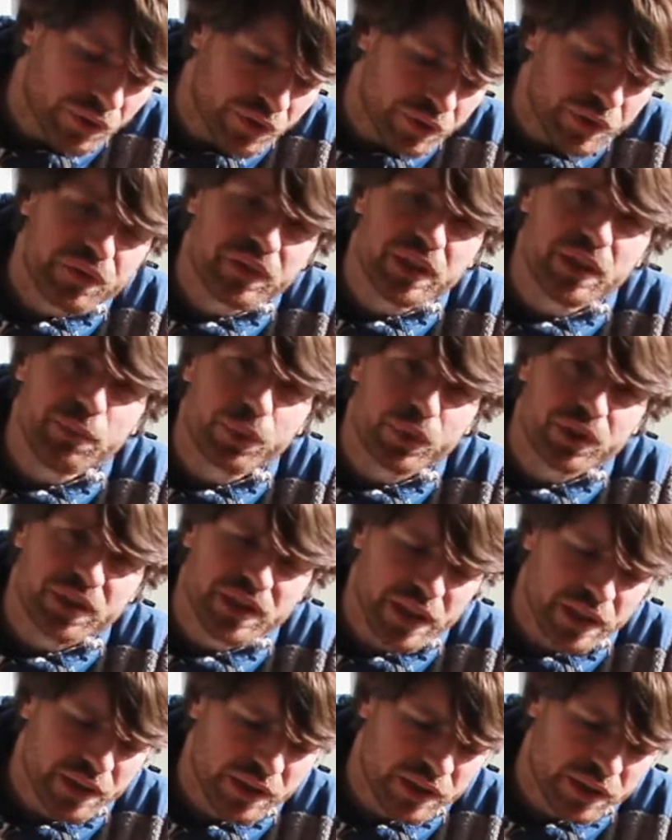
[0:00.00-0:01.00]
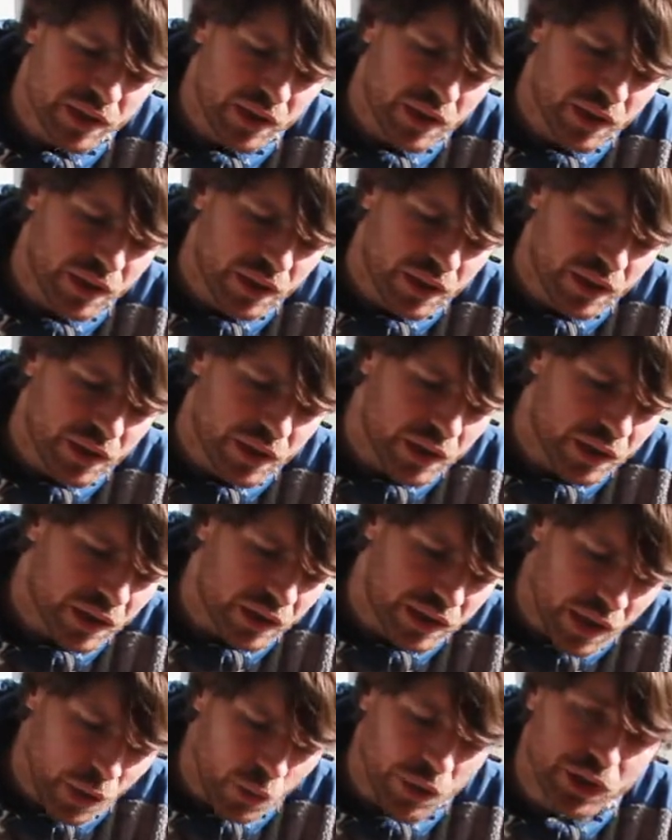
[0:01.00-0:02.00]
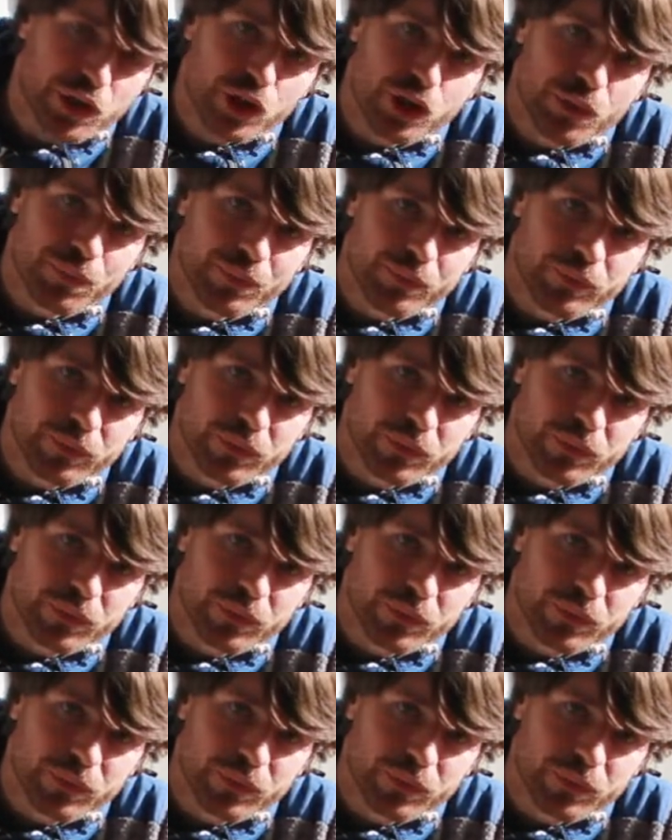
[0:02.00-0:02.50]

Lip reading: 15% in a cow hitch.